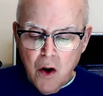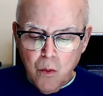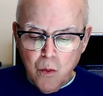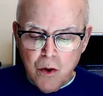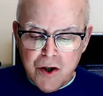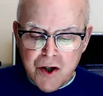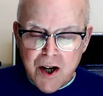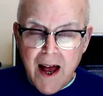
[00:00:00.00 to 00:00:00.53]

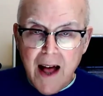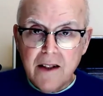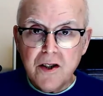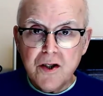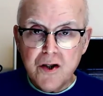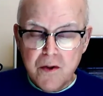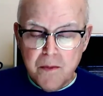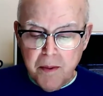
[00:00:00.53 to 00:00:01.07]
were
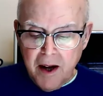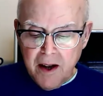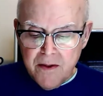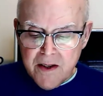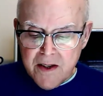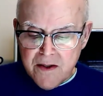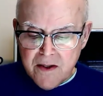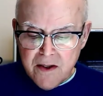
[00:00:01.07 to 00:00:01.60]
challenged by
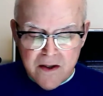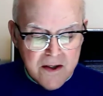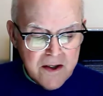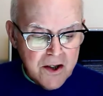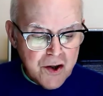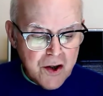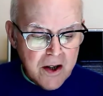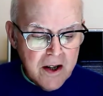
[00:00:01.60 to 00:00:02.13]
this
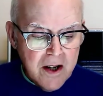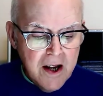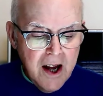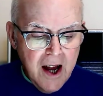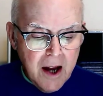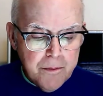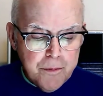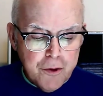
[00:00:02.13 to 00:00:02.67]
decision
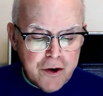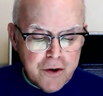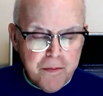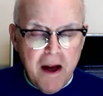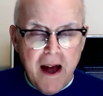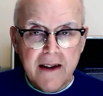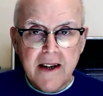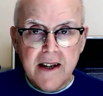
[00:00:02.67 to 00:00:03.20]
and pushed
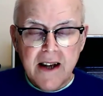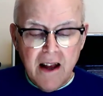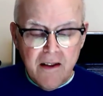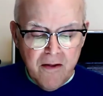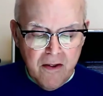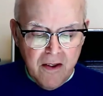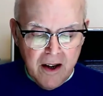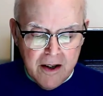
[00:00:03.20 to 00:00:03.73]
back
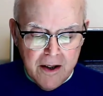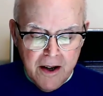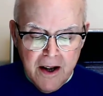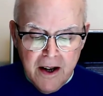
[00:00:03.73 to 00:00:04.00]
against it.